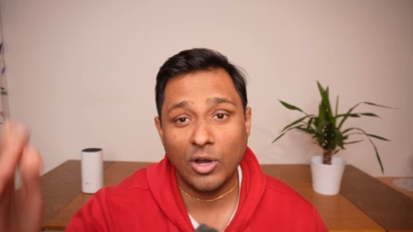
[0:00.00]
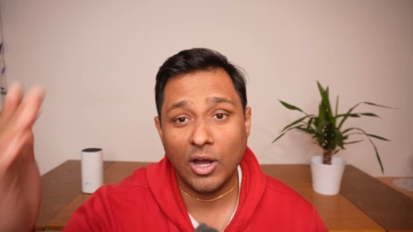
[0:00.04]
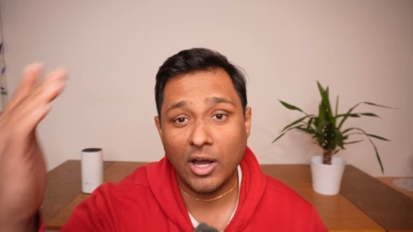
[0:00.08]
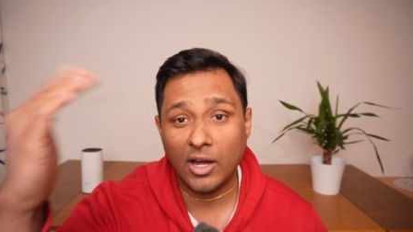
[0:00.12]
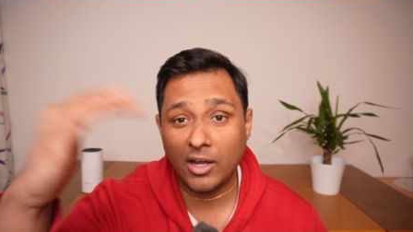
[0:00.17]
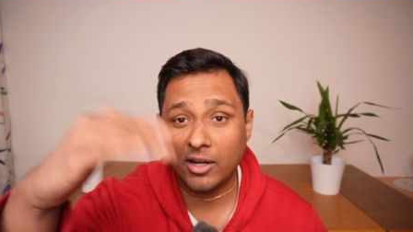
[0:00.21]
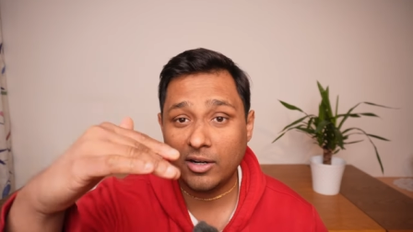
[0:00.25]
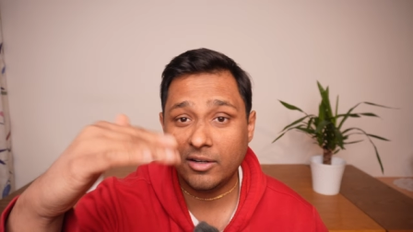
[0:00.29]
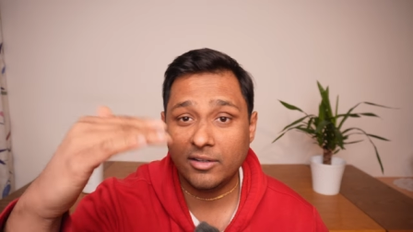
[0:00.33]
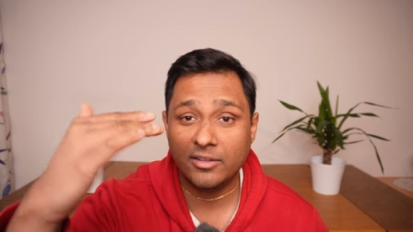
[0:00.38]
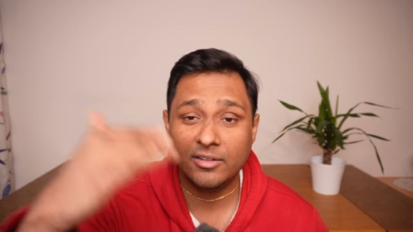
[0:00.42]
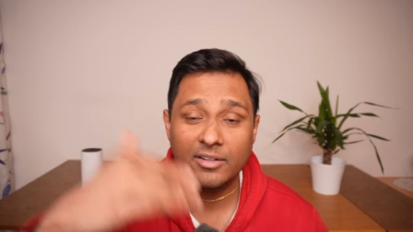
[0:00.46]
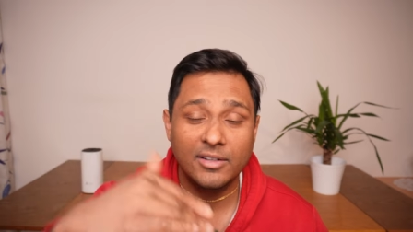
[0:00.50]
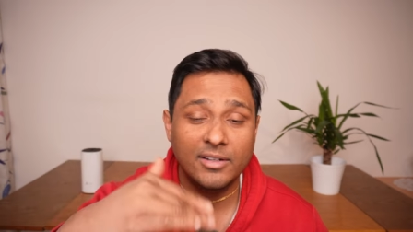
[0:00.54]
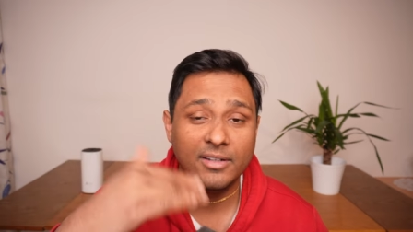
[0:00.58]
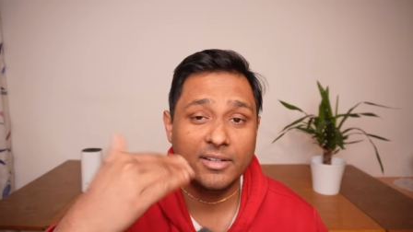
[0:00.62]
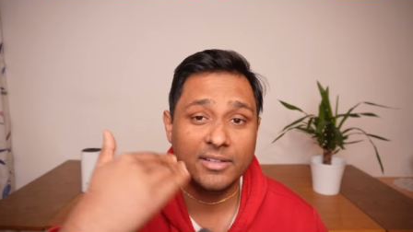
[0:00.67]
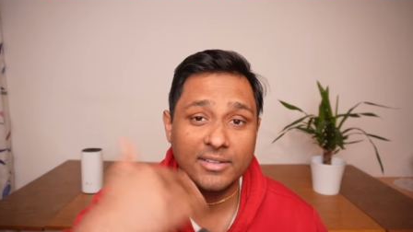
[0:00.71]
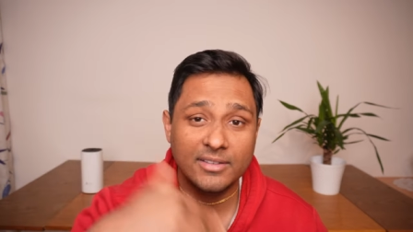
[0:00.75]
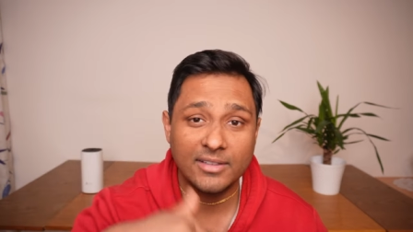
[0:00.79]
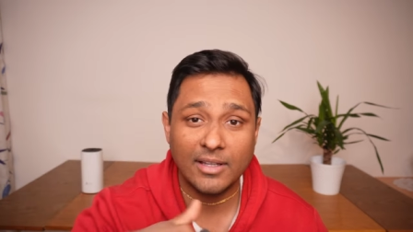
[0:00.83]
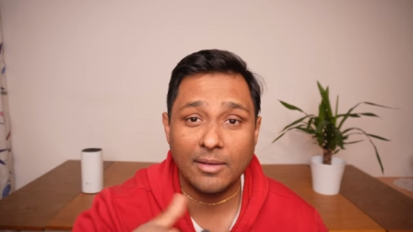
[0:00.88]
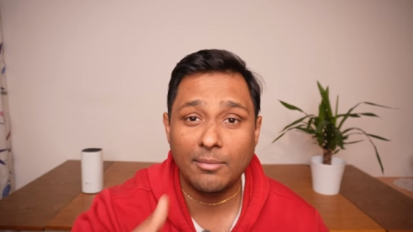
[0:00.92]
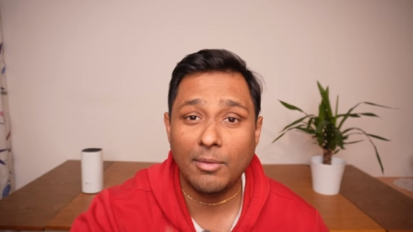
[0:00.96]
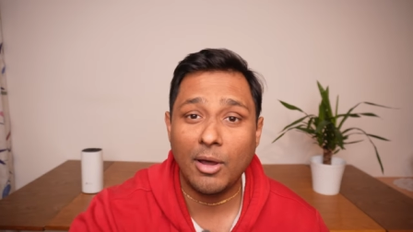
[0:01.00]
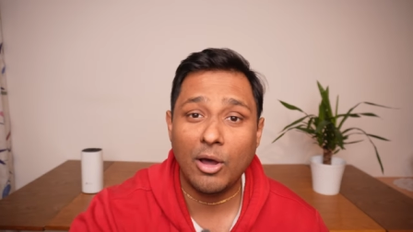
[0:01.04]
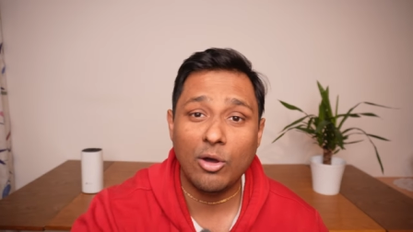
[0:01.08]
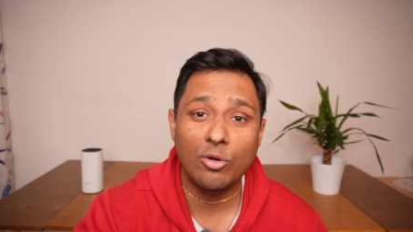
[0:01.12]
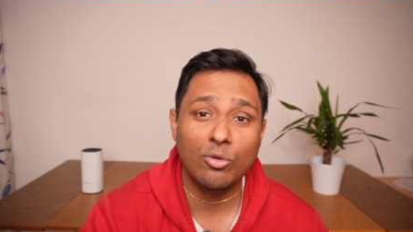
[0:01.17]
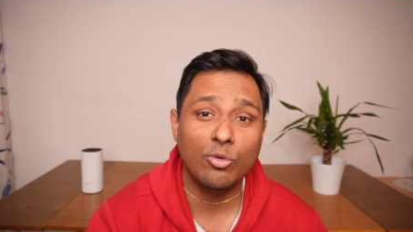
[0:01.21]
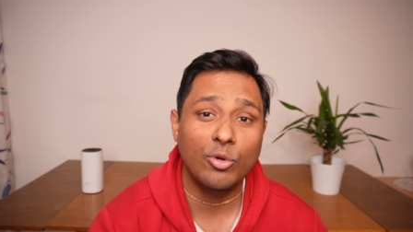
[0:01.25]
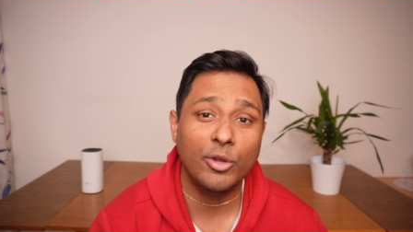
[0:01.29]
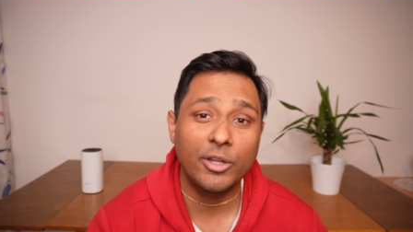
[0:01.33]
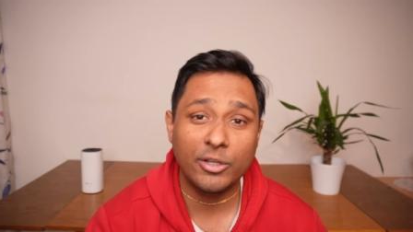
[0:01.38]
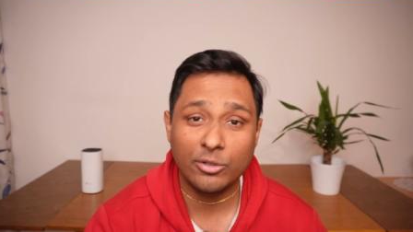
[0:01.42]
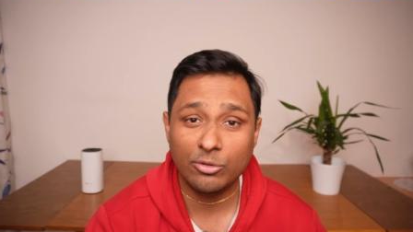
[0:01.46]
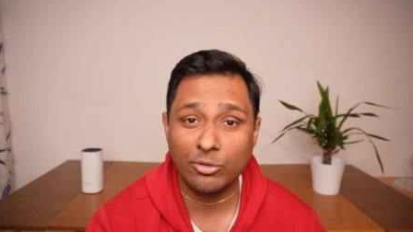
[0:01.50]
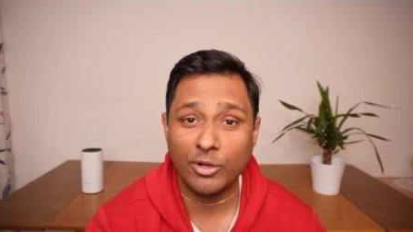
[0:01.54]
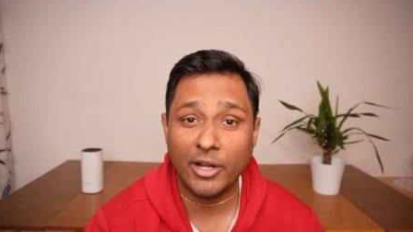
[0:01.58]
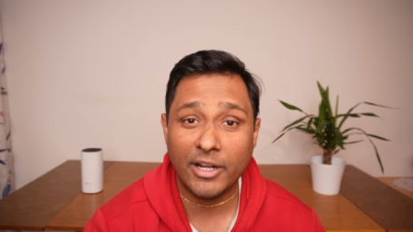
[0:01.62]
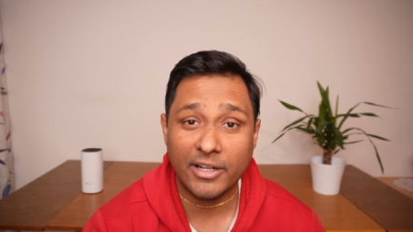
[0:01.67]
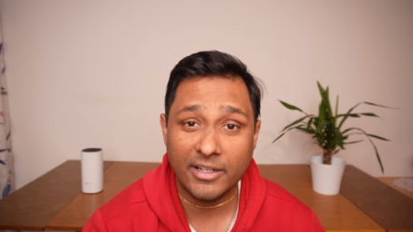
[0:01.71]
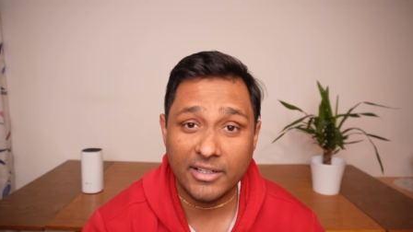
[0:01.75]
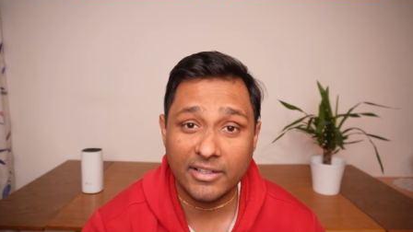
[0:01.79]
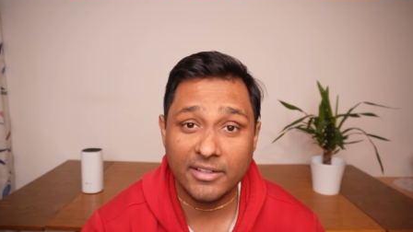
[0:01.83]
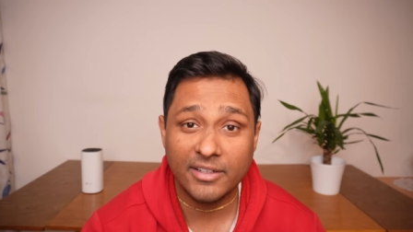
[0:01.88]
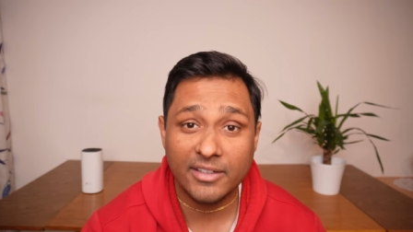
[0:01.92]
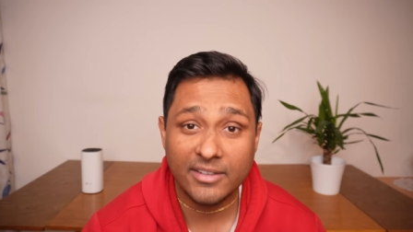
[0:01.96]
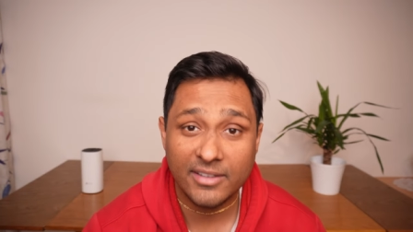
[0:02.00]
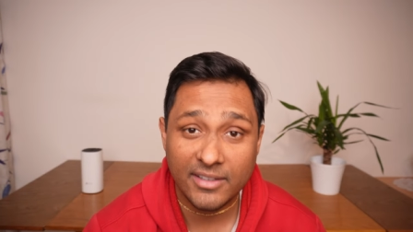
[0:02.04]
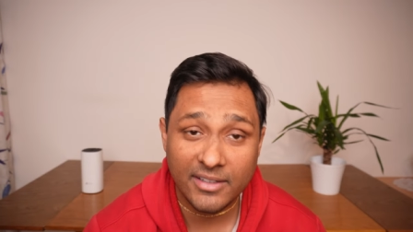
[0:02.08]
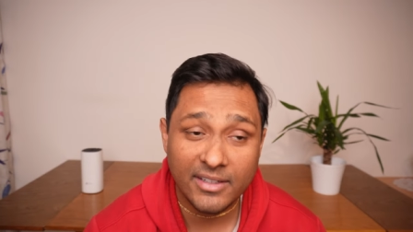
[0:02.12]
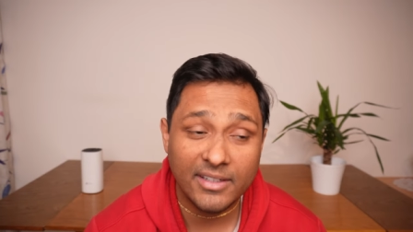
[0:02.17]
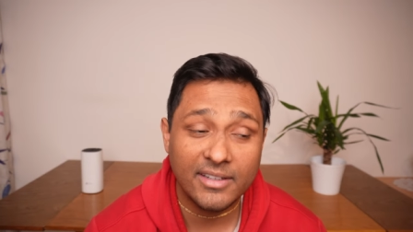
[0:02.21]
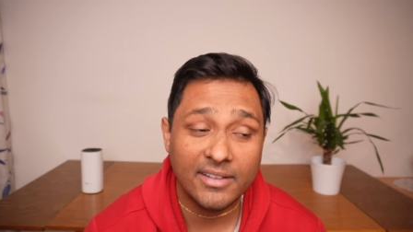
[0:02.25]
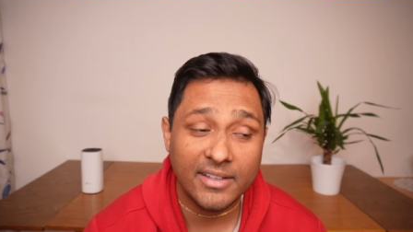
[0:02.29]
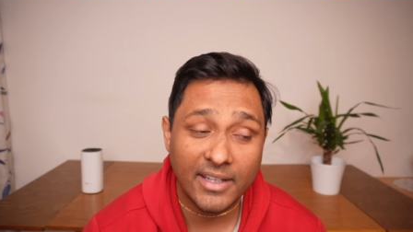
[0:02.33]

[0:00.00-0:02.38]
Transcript: are somehow going to category 3,